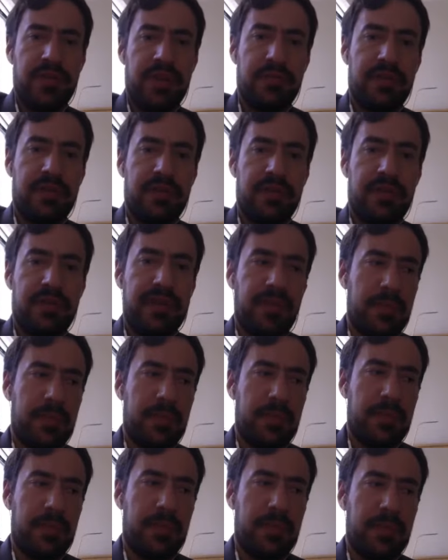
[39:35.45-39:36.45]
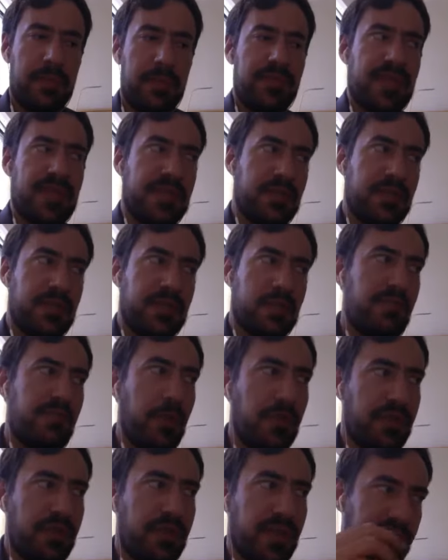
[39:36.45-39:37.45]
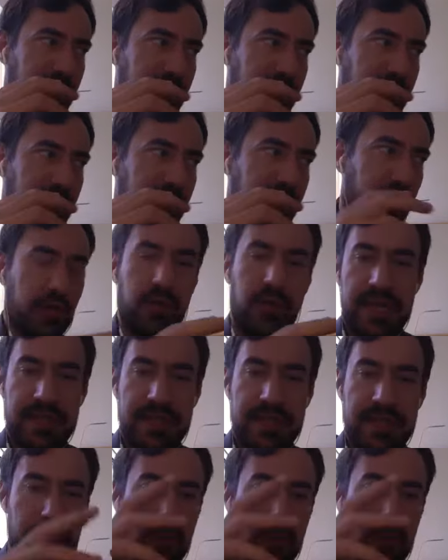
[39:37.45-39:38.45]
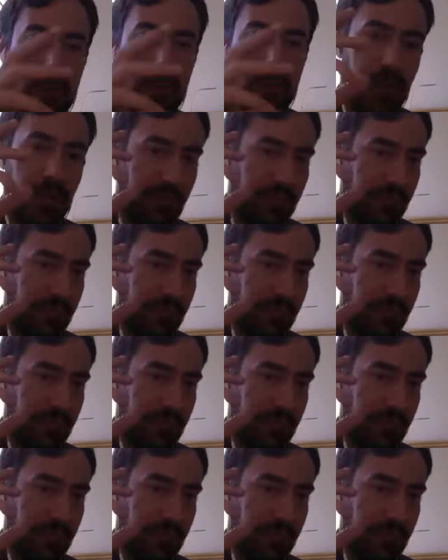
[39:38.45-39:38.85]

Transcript: on there that I'm thinking a lot about these days is we've both kind of verticalized.